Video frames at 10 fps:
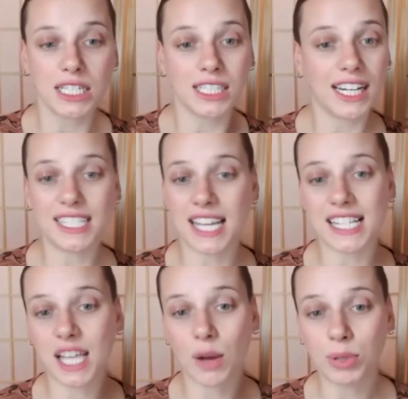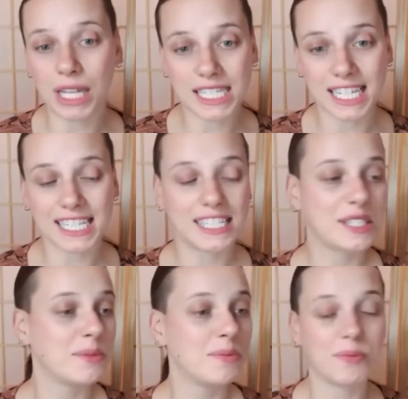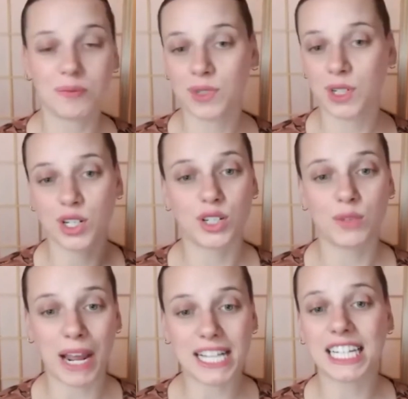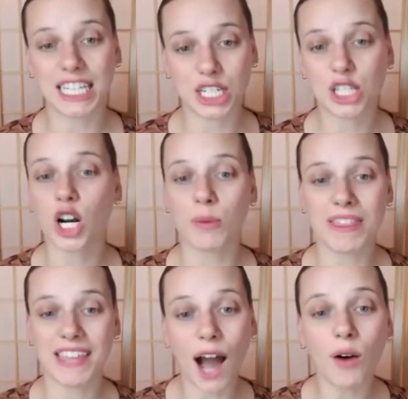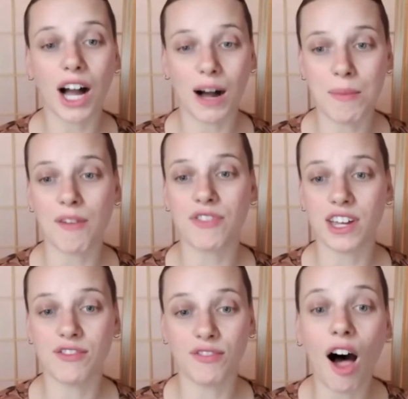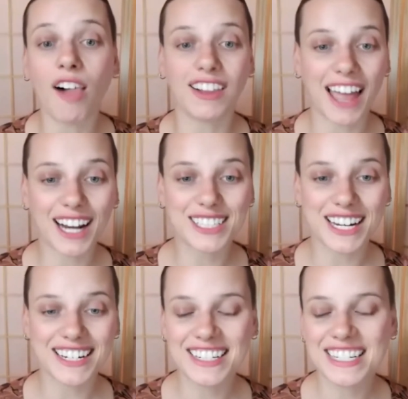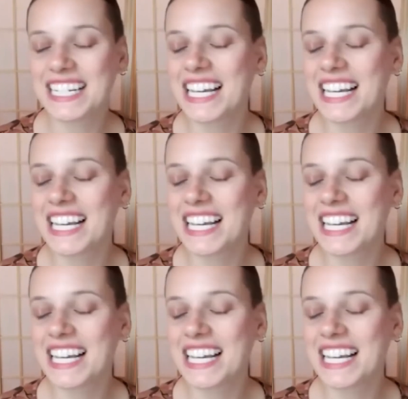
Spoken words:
in some places basically determine the outcome of the fall election.